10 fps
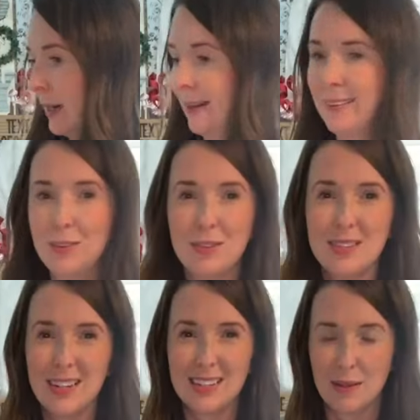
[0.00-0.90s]
what kind of glue
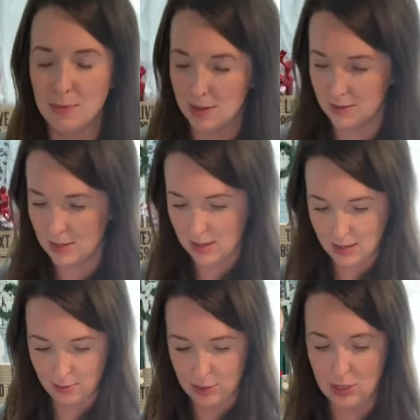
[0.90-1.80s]
sticks I'm
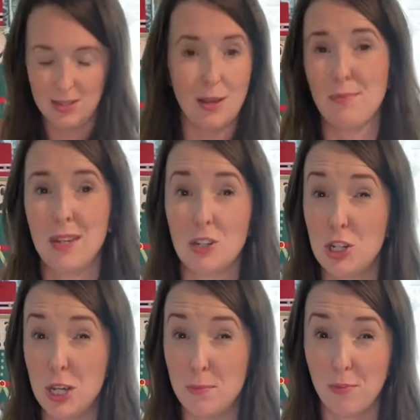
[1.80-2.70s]
using. They were just something
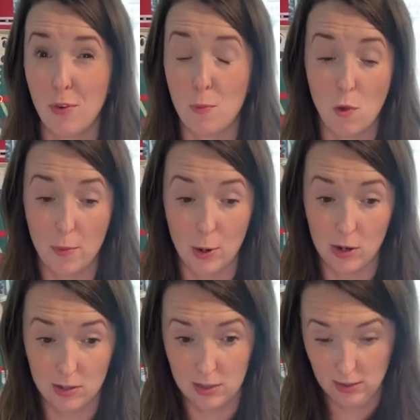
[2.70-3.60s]
cheap from
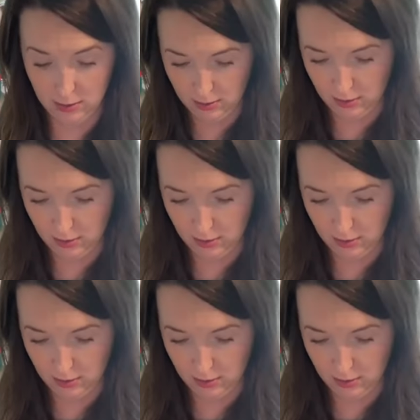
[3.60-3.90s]
Walmart.